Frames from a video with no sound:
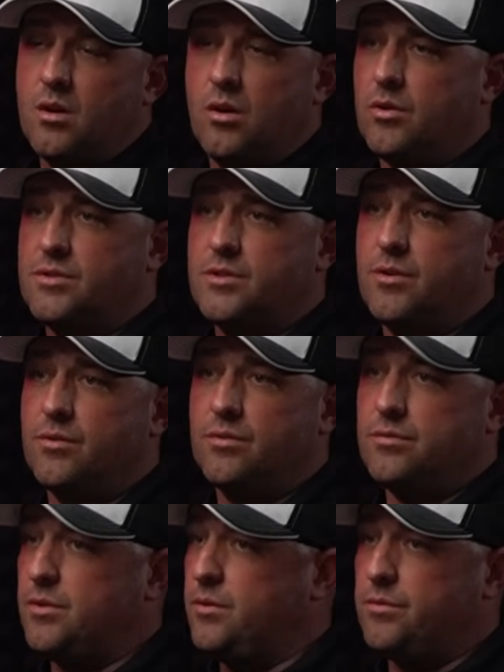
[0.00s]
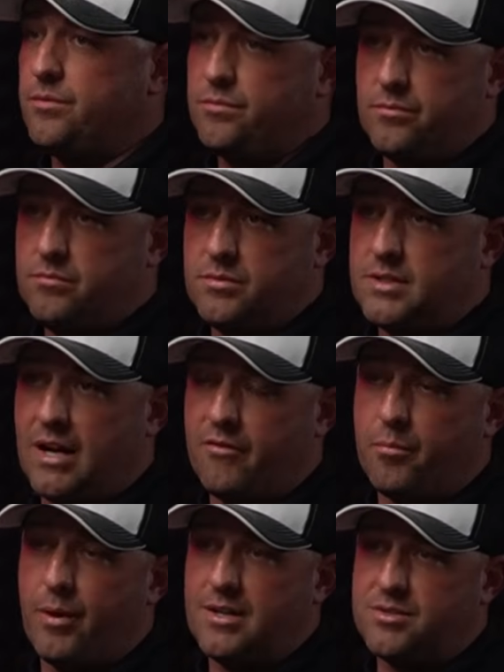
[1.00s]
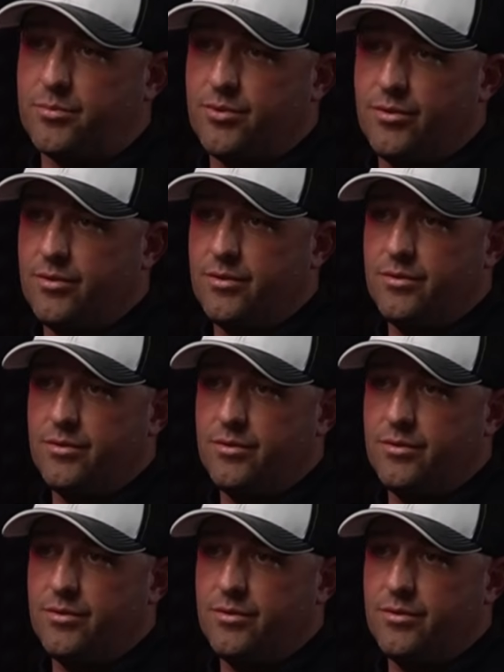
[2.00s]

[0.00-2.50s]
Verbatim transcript: Oh, there's no no it's not even possible.